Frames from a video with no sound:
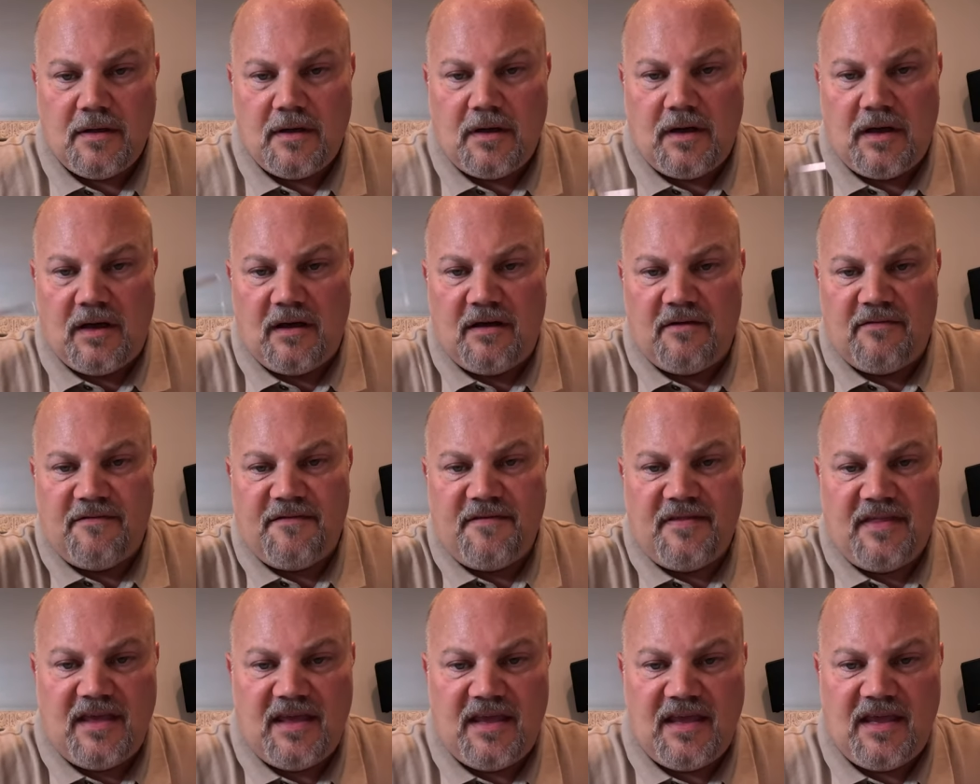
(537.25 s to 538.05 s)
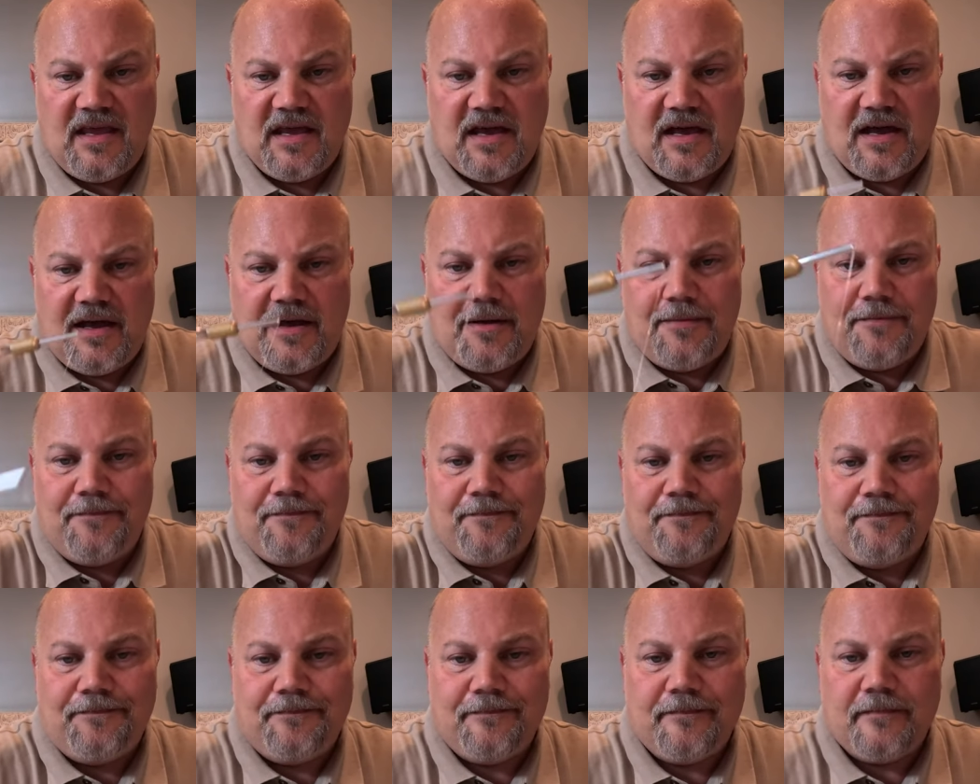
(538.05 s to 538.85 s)
of the uh,
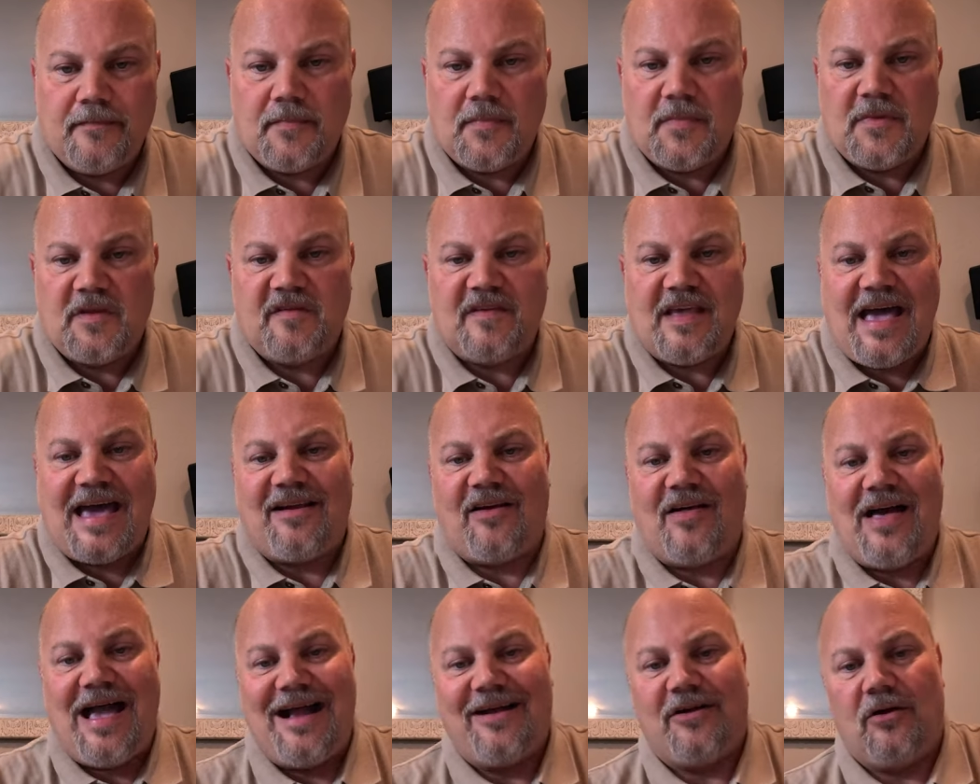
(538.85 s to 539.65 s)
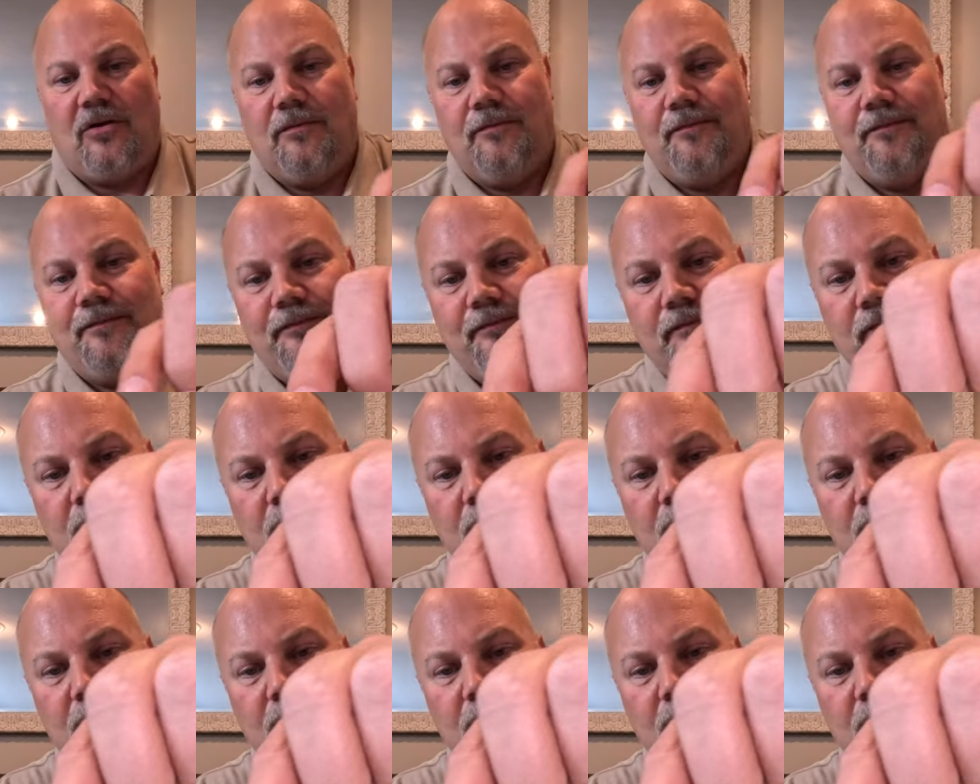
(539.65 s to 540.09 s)
saddle hackle.